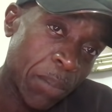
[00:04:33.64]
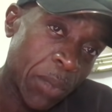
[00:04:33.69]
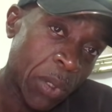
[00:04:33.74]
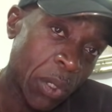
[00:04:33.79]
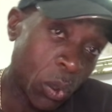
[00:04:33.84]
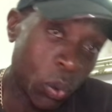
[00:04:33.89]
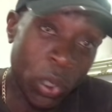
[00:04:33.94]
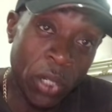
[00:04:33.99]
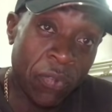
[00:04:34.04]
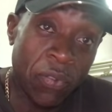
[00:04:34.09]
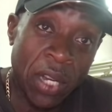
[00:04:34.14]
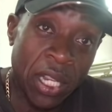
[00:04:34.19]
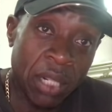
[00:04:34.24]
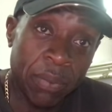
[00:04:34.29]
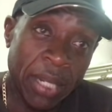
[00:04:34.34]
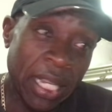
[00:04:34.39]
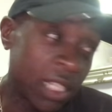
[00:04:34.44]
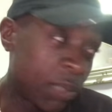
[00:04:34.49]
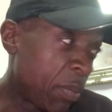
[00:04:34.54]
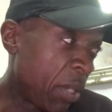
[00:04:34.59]
because what you
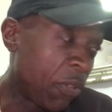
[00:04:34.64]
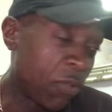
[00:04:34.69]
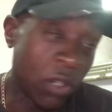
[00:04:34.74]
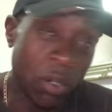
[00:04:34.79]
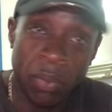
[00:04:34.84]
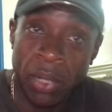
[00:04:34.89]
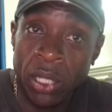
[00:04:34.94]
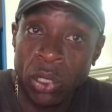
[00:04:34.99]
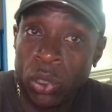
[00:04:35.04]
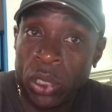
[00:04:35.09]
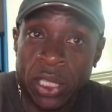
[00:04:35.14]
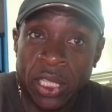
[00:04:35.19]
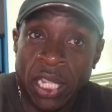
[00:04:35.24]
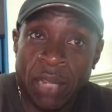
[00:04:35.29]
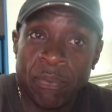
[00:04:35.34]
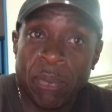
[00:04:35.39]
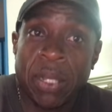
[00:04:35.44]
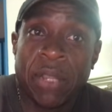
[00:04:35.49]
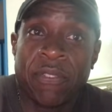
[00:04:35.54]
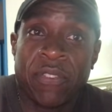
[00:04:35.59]
fighting against me for? Me and you're the
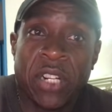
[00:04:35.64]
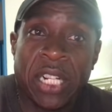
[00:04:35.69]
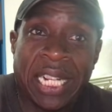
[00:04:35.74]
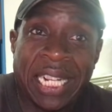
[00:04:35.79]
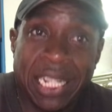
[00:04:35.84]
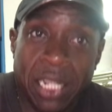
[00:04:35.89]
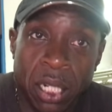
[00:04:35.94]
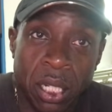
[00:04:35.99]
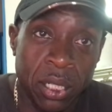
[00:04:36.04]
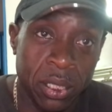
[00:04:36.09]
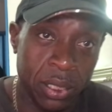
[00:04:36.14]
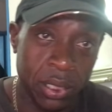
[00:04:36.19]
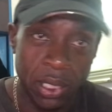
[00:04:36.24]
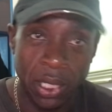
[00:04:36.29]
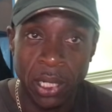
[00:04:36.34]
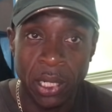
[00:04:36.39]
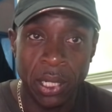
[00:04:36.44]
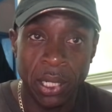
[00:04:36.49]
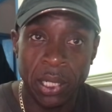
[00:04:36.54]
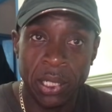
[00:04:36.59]
same motherfucking class.
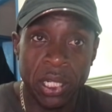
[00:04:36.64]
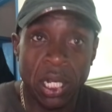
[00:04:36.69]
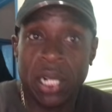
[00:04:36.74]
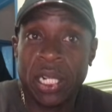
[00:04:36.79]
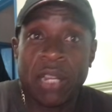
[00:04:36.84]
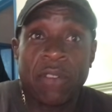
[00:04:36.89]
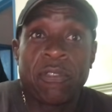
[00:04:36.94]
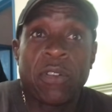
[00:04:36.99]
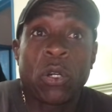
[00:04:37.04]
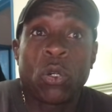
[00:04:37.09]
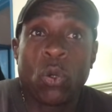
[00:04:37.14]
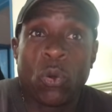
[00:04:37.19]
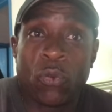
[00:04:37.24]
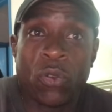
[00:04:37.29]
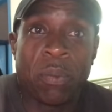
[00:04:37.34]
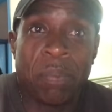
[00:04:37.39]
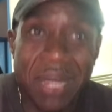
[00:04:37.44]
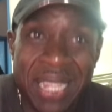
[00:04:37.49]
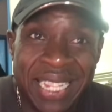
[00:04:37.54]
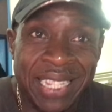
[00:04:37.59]
Can't get fuck all
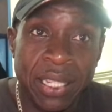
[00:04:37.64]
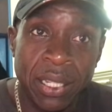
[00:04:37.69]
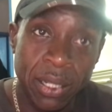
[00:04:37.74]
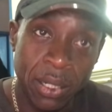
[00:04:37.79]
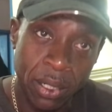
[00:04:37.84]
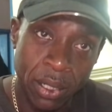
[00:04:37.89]
from me,